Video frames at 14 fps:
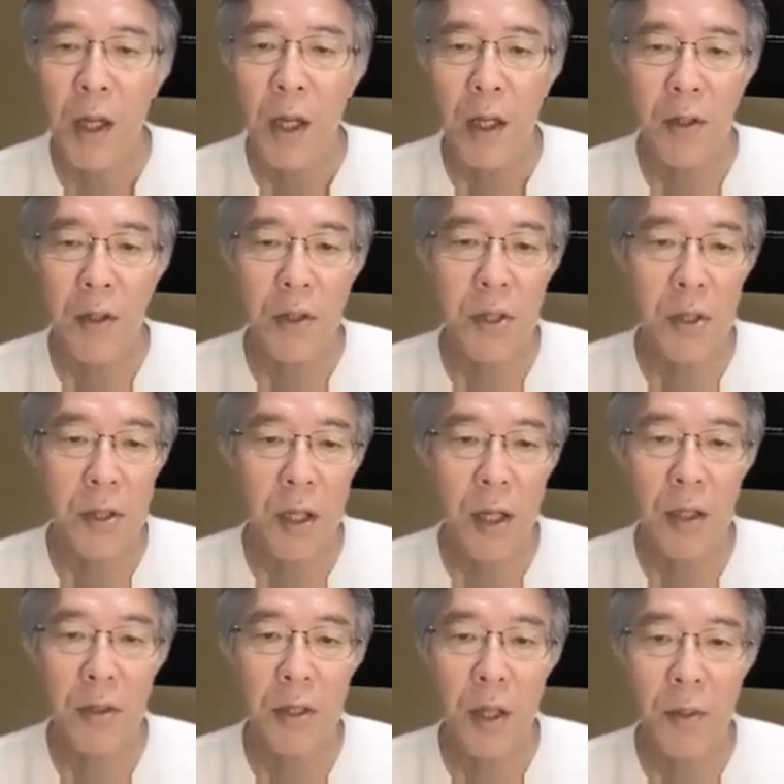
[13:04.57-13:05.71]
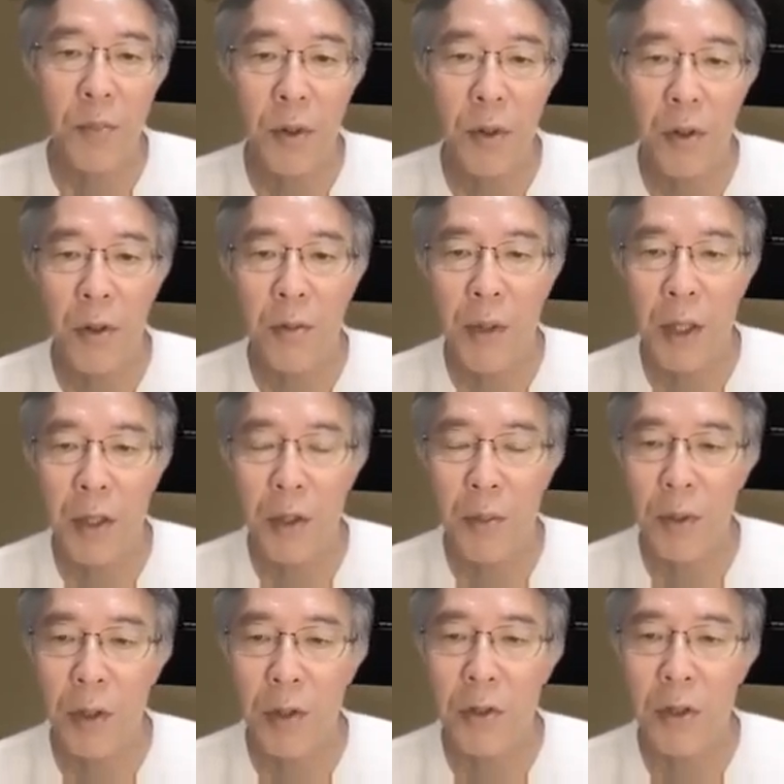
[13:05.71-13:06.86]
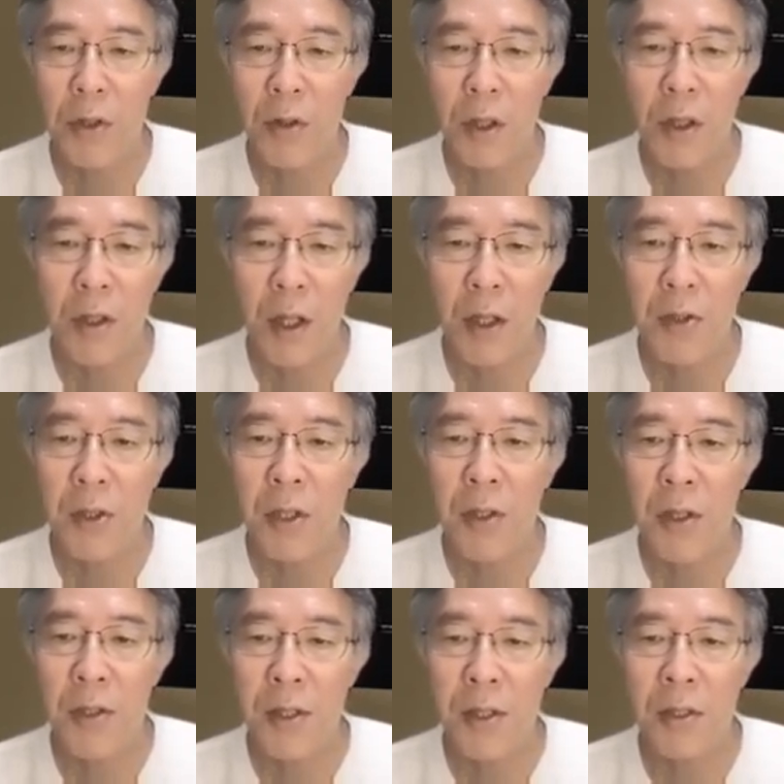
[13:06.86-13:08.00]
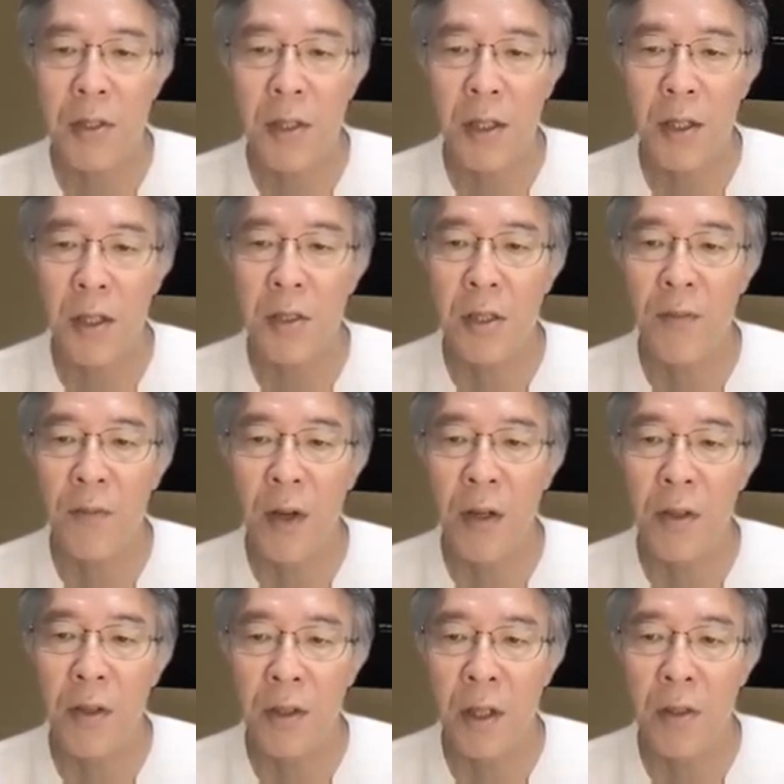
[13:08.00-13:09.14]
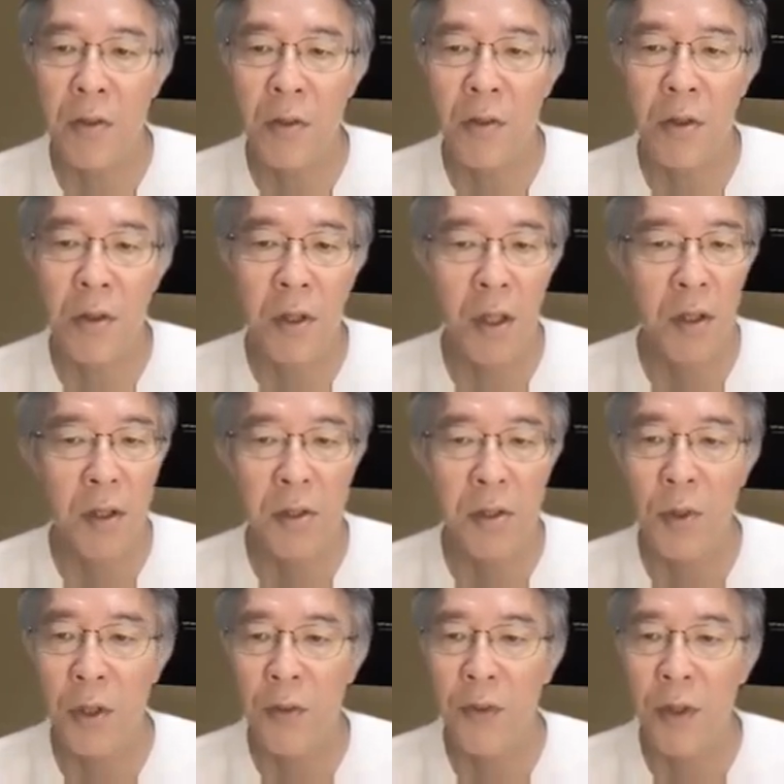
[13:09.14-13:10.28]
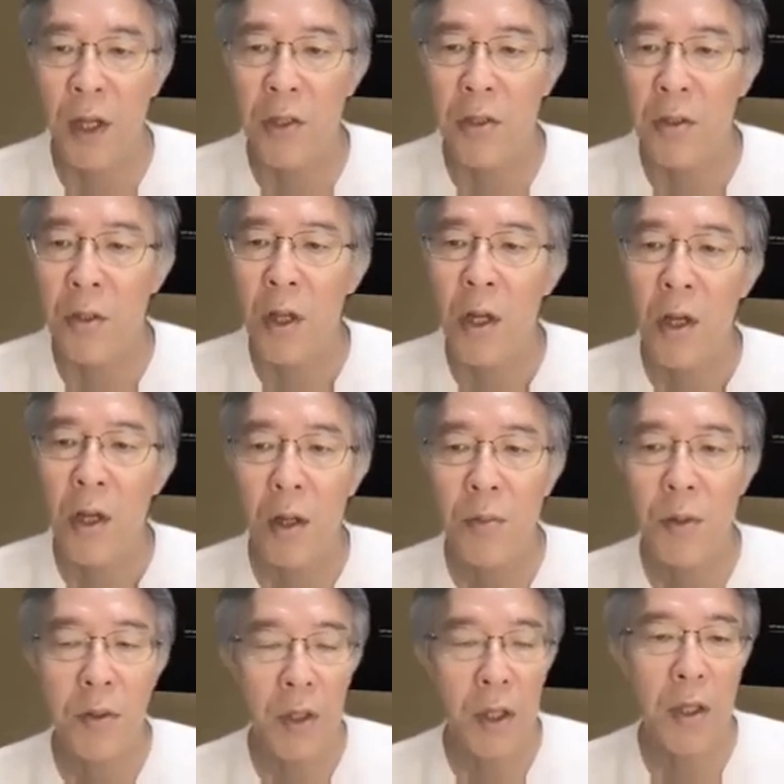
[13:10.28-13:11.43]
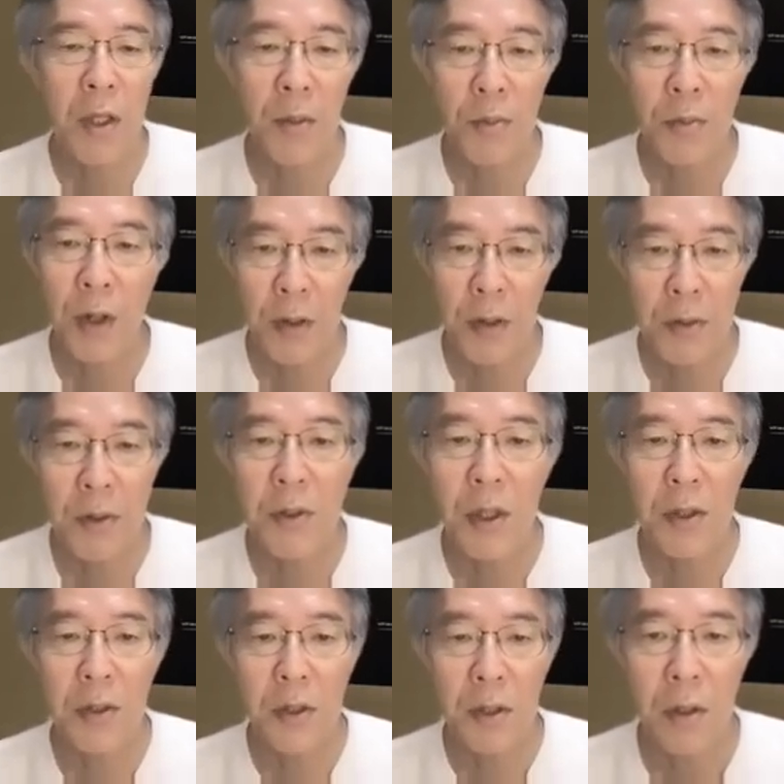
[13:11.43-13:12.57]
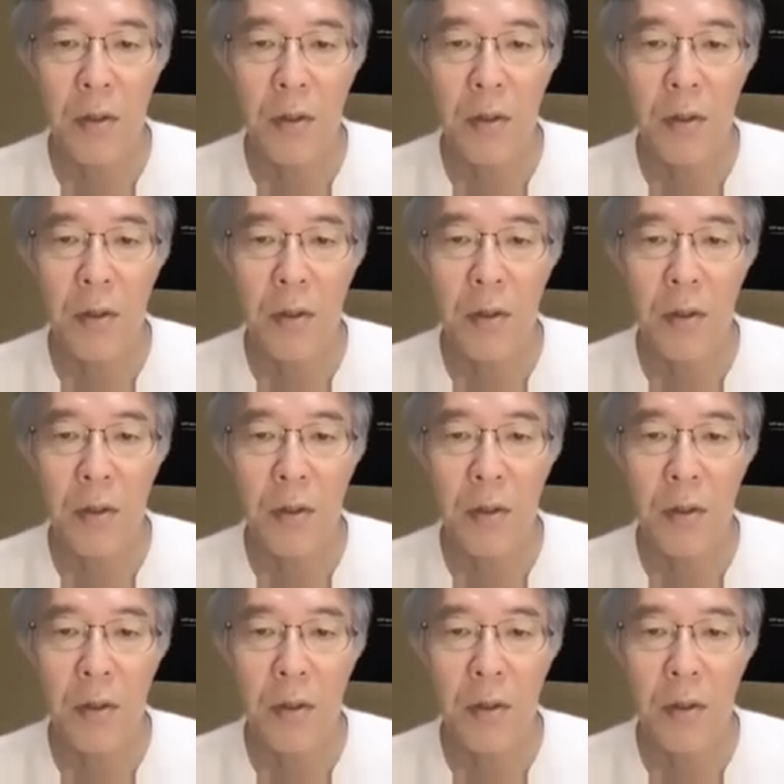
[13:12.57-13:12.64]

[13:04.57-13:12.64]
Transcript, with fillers: And this is an example of a topological index in the sense that it's invariant under continuous modification of unique gap ground states.